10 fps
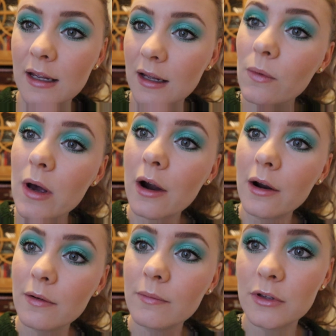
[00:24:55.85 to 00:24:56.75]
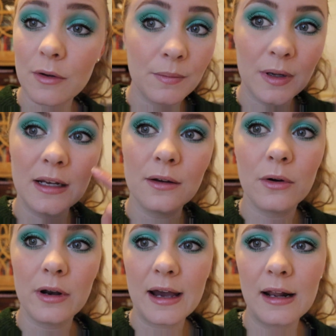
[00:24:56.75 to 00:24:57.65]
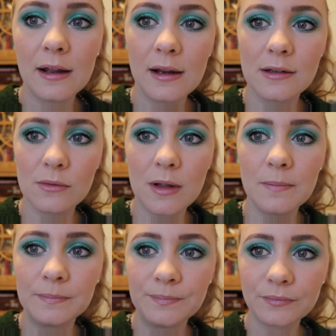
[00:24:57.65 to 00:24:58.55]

here we are. Some inner corner highlight as well.